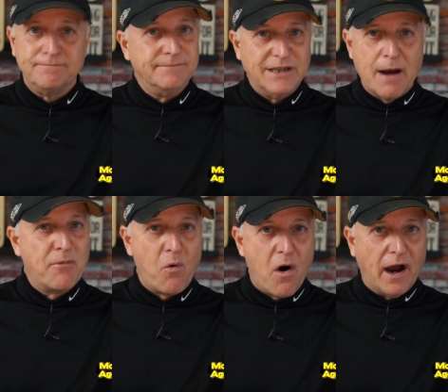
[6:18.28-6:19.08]

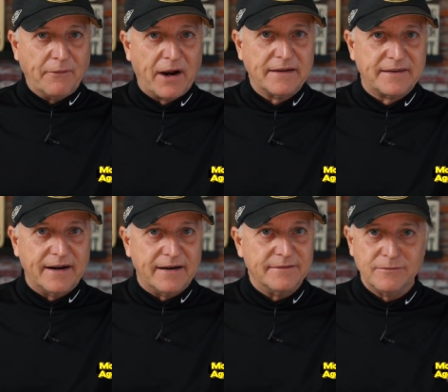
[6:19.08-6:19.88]
Number one, right
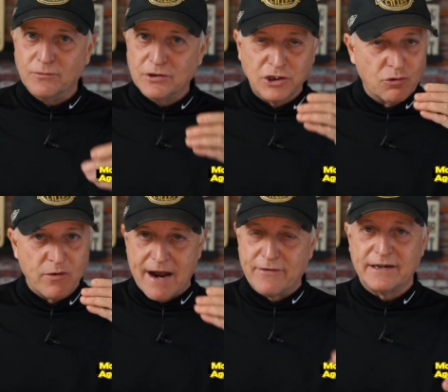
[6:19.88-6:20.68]
there. Do
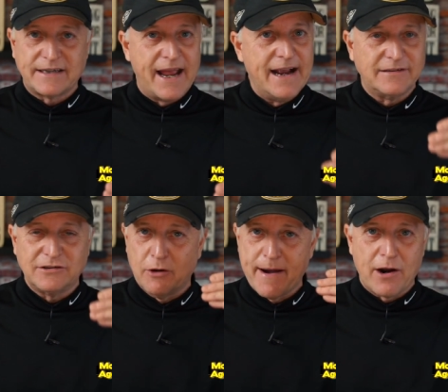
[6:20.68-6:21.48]
whatever it takes,
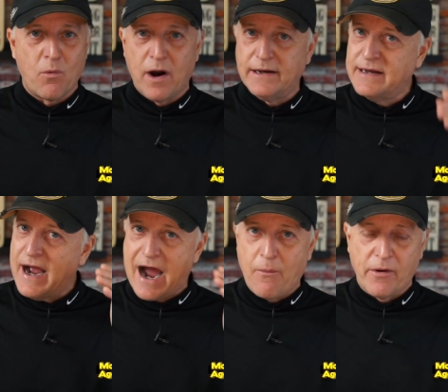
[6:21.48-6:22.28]
no matter what,
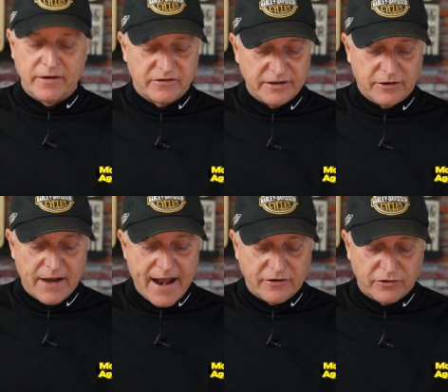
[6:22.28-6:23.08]
I will until
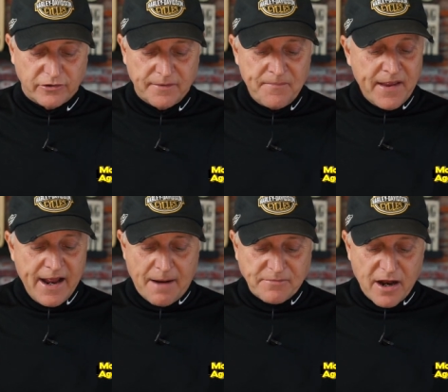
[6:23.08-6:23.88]
attitude.
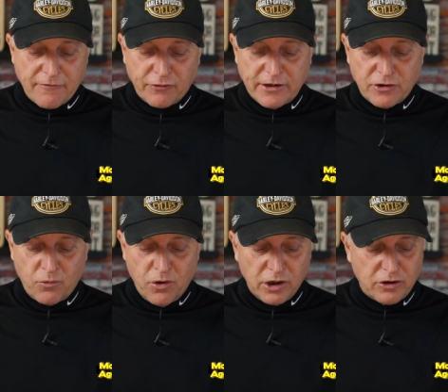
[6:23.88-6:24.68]
I'm not afraid to
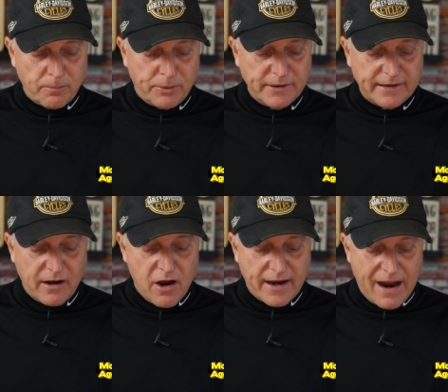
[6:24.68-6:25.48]
work or put in
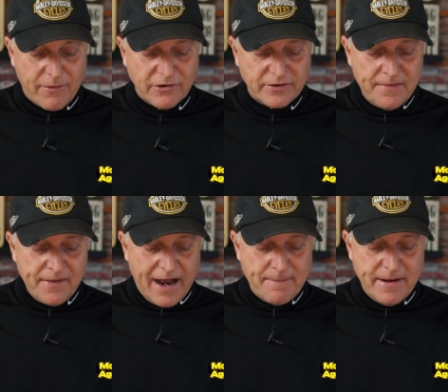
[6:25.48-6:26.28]
long hours.
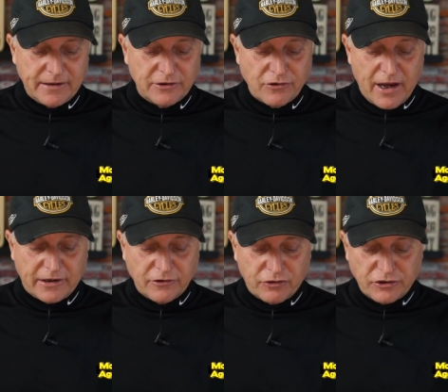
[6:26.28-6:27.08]
I've been a, con- a
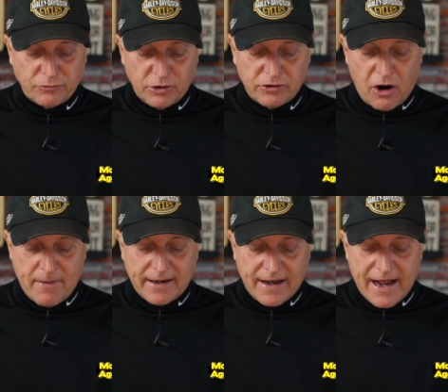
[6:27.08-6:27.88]
construction worker all
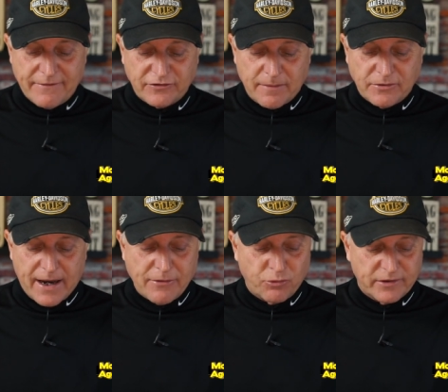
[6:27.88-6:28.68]
my life,
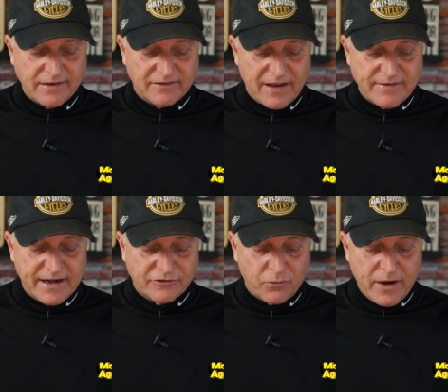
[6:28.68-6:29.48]
sometimes working seven
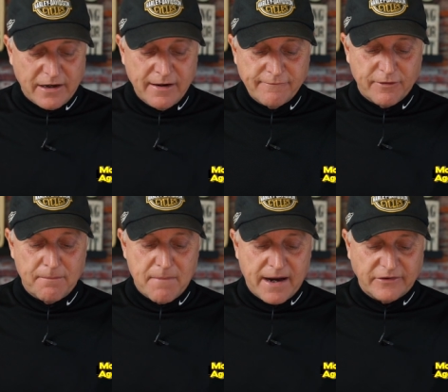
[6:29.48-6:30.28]
days a week for
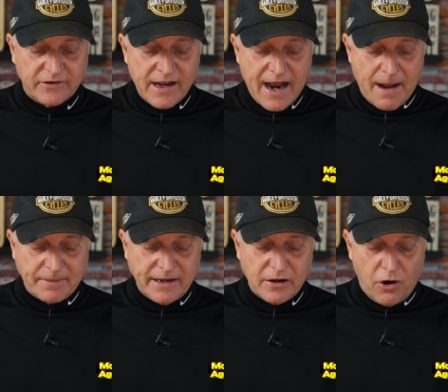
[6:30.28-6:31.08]
months. I'm
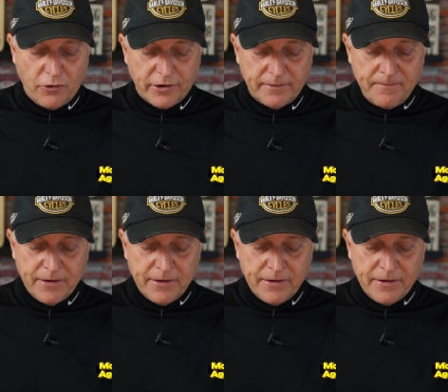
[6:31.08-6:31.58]
getting older.